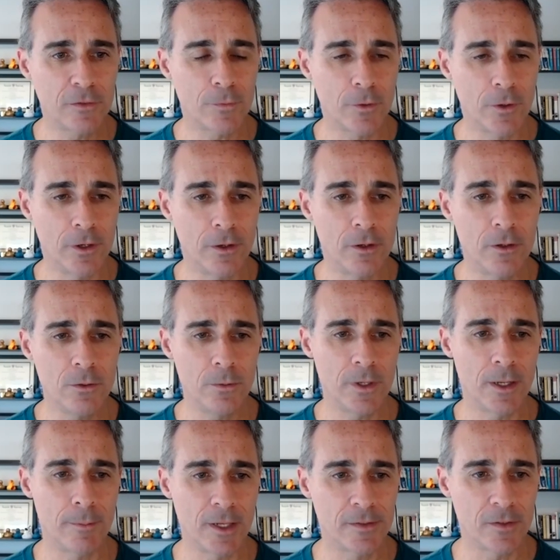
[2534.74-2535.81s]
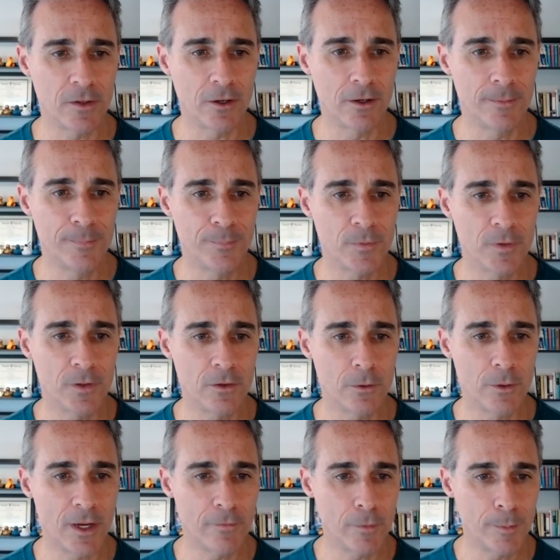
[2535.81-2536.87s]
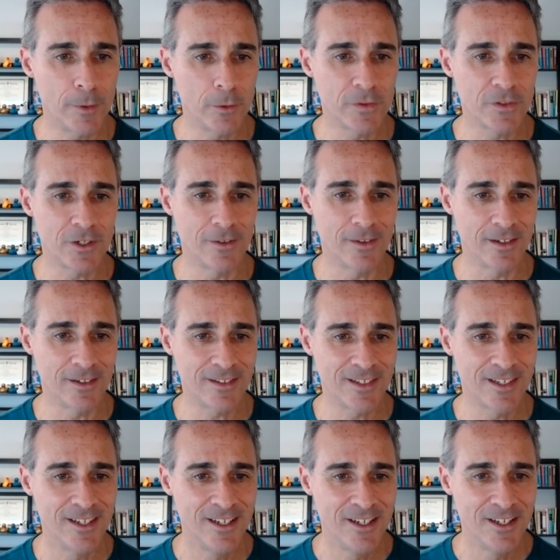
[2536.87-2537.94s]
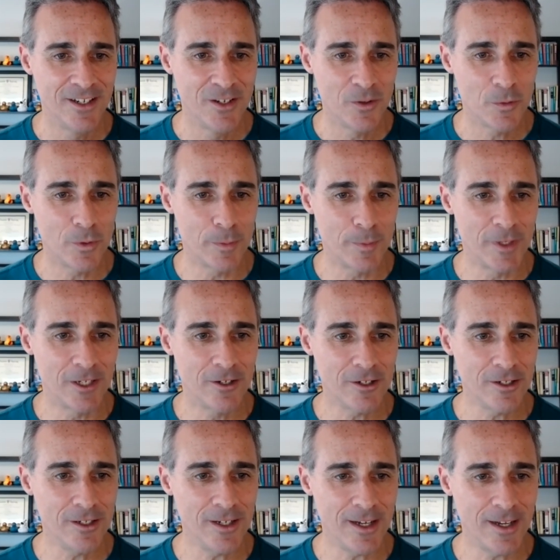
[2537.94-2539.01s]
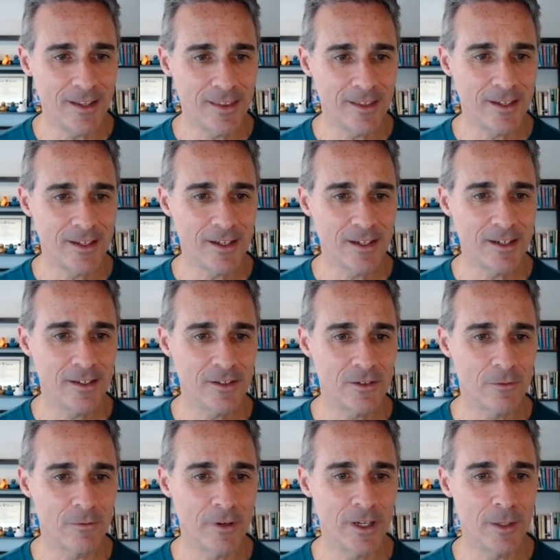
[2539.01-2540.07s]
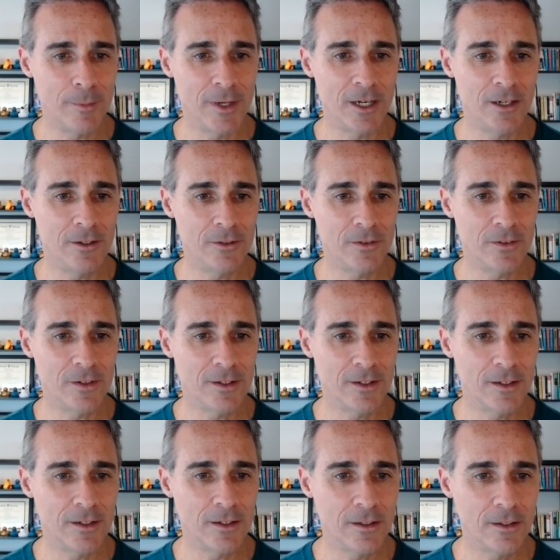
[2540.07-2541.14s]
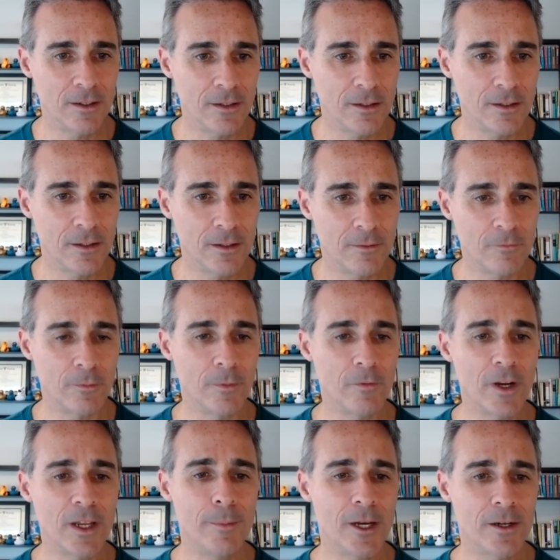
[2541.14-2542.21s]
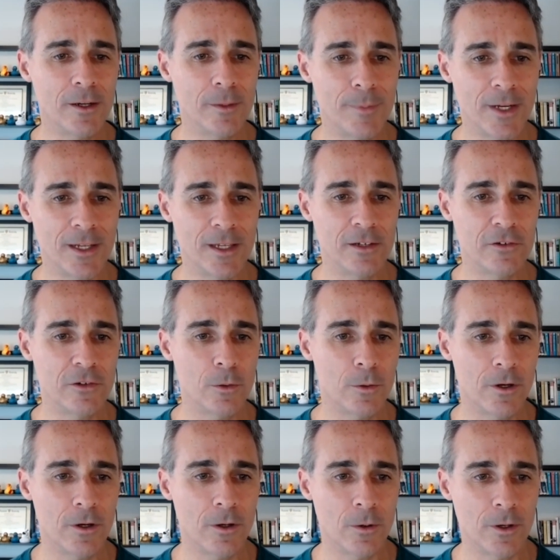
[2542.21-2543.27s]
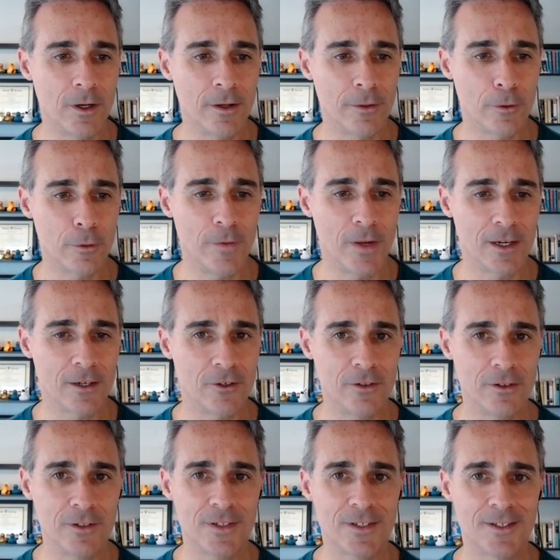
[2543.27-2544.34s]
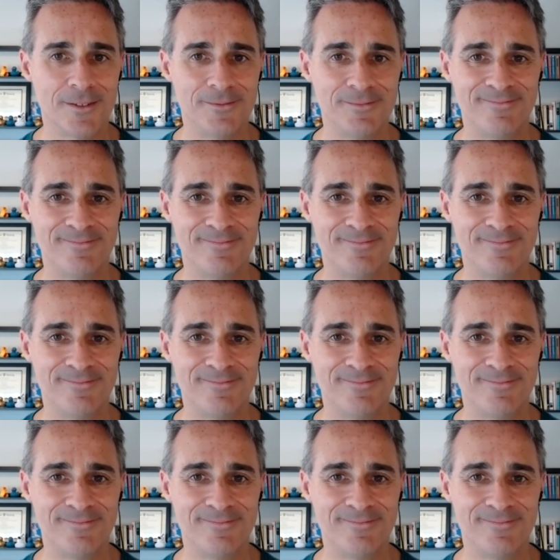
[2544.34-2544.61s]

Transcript: for a new MSer? Do you have a post on this? Would be good, I think, to write about it by issuer or other factors.